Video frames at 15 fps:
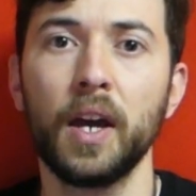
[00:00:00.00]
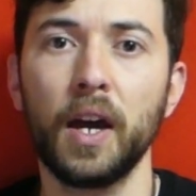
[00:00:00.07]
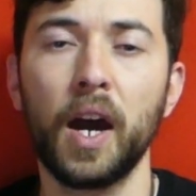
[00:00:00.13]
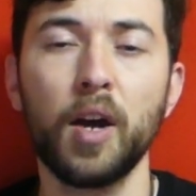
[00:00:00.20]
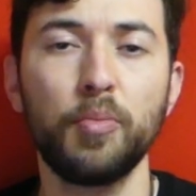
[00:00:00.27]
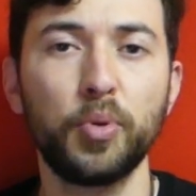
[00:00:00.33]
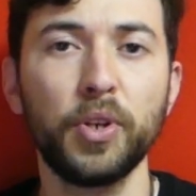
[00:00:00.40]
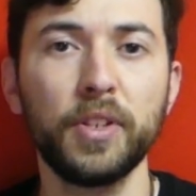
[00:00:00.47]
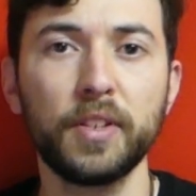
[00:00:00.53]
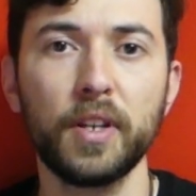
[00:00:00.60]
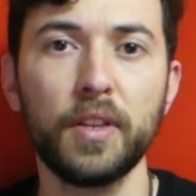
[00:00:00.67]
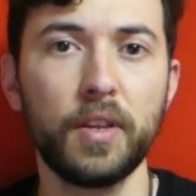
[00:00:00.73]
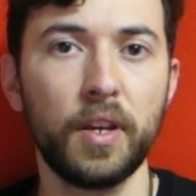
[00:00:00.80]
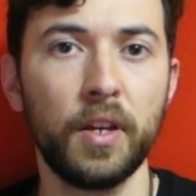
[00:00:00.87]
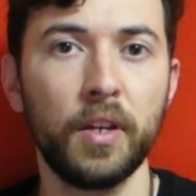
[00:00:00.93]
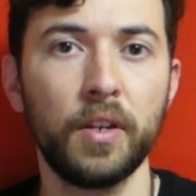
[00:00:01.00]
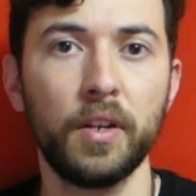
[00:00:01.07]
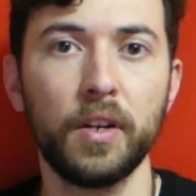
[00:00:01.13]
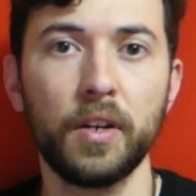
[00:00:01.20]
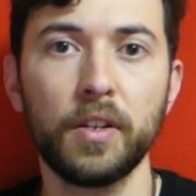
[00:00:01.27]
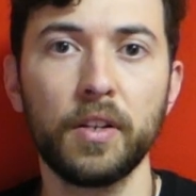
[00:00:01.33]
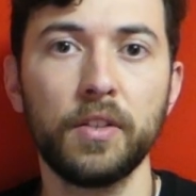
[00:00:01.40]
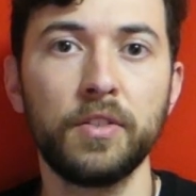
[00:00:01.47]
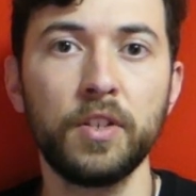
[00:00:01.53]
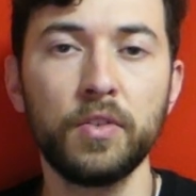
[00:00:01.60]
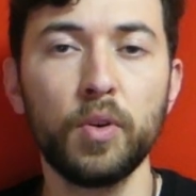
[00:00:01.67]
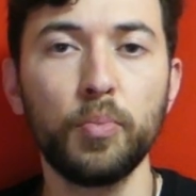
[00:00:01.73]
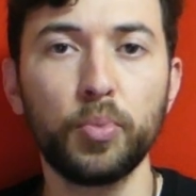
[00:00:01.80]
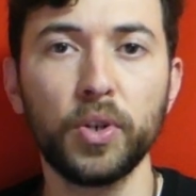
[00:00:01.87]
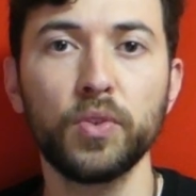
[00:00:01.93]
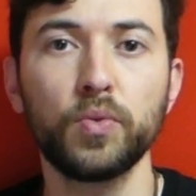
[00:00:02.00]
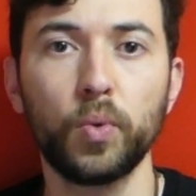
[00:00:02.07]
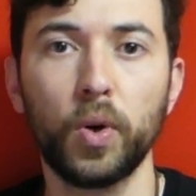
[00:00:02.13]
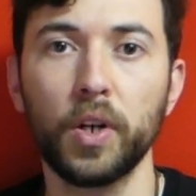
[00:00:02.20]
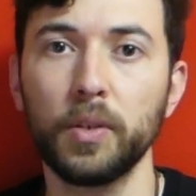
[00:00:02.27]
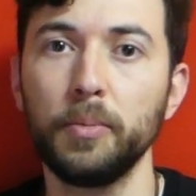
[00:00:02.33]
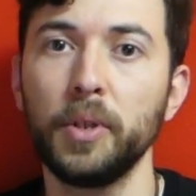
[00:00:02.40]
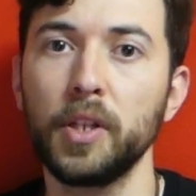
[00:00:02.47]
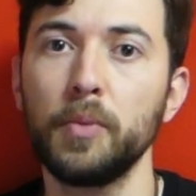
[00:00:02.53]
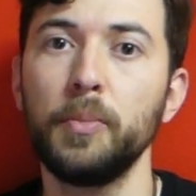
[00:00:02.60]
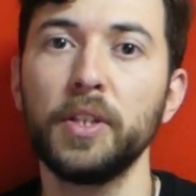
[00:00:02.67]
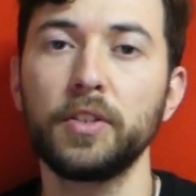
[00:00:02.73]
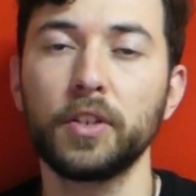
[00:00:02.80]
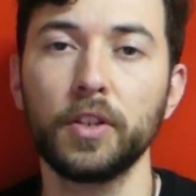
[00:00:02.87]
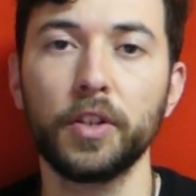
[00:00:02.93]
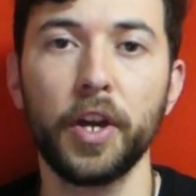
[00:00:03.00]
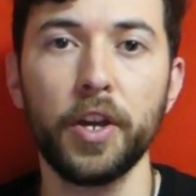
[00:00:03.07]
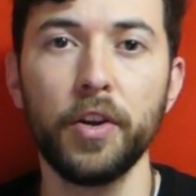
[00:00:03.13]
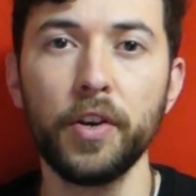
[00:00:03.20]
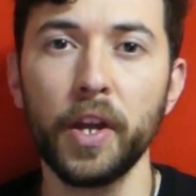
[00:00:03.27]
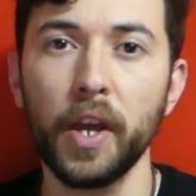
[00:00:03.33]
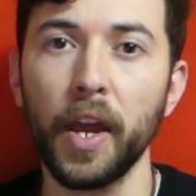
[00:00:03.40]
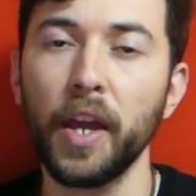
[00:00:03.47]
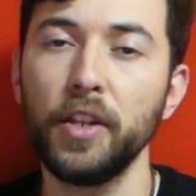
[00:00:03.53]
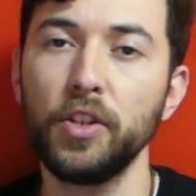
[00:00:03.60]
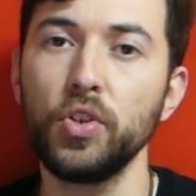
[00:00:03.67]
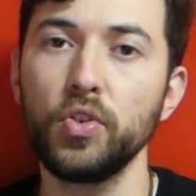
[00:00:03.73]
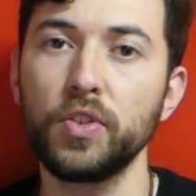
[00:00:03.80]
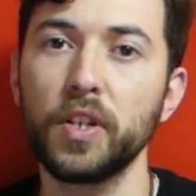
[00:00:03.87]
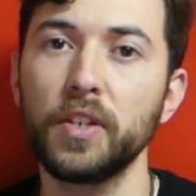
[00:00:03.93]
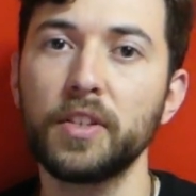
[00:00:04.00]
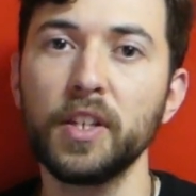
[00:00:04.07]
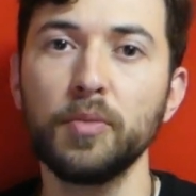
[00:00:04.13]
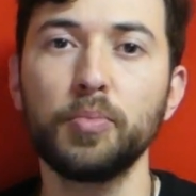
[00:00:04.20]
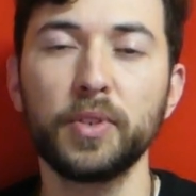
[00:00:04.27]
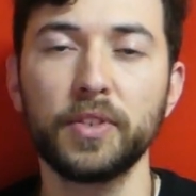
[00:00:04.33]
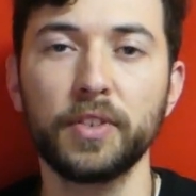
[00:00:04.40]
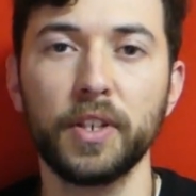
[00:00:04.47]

I printed in a 0.1mm layer and used a 10%